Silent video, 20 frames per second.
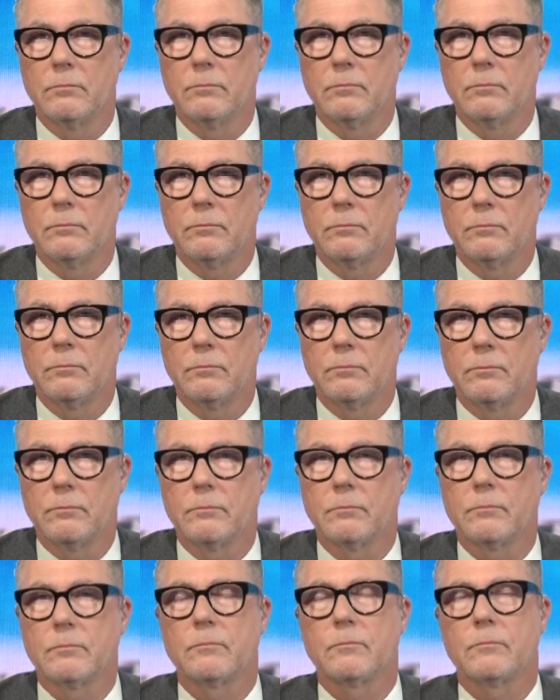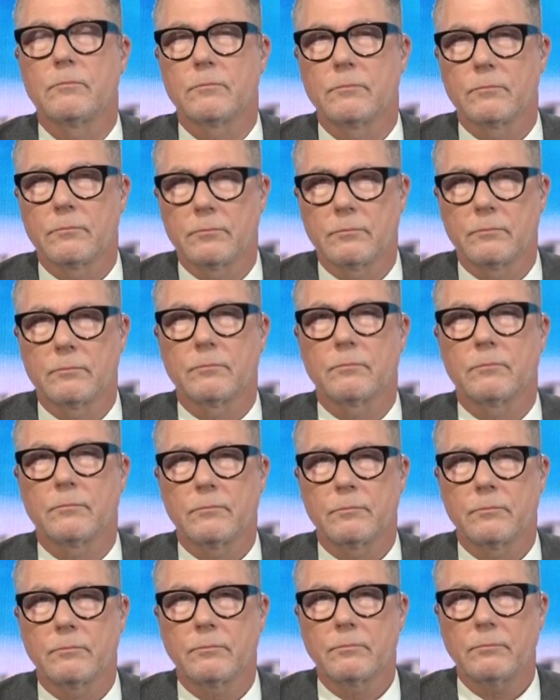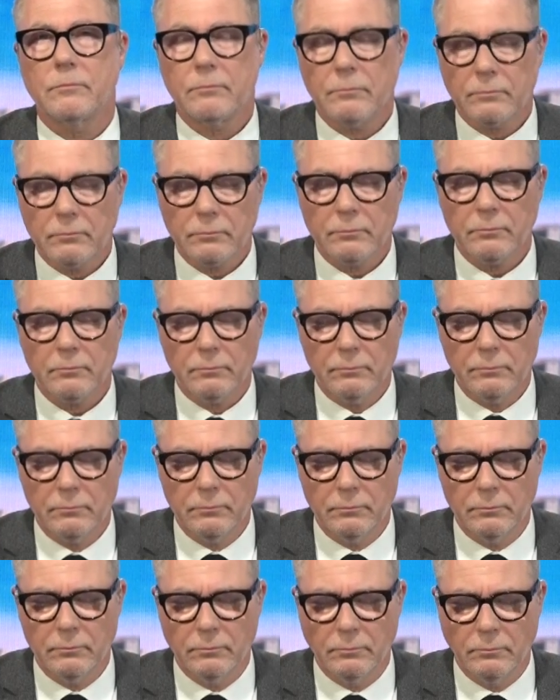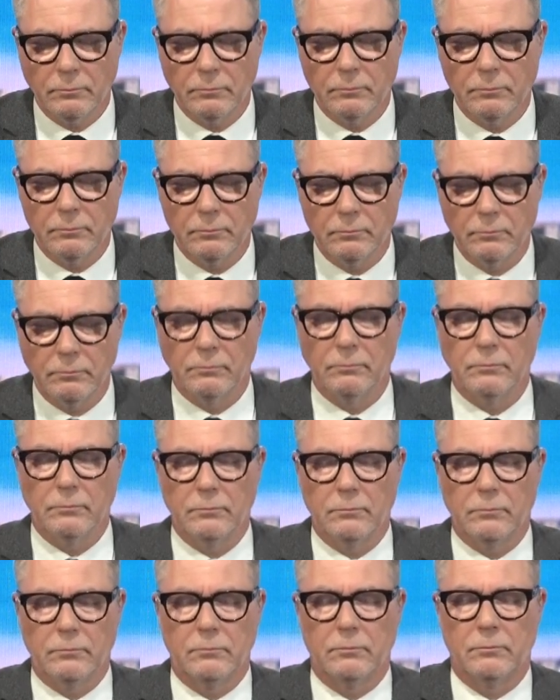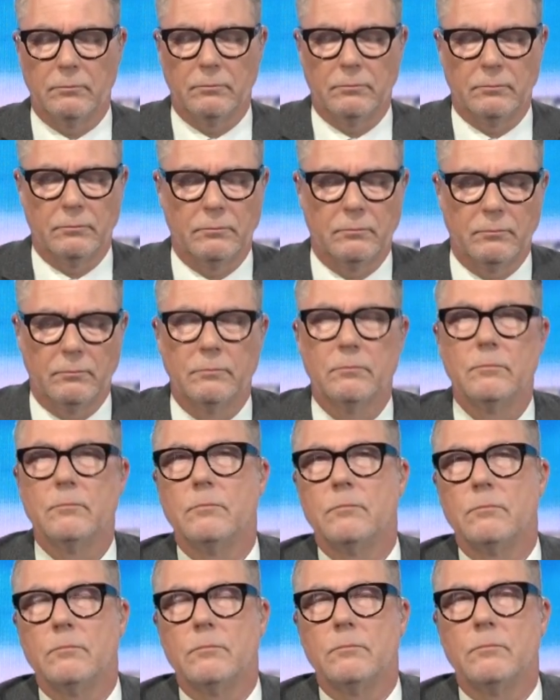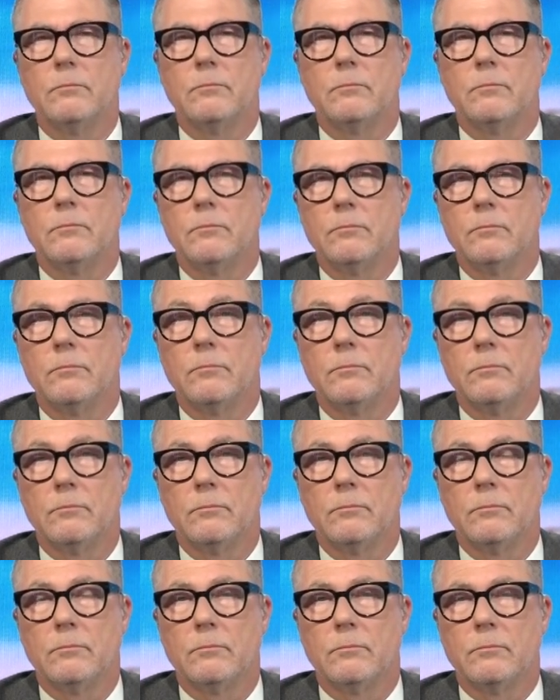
(not speaking)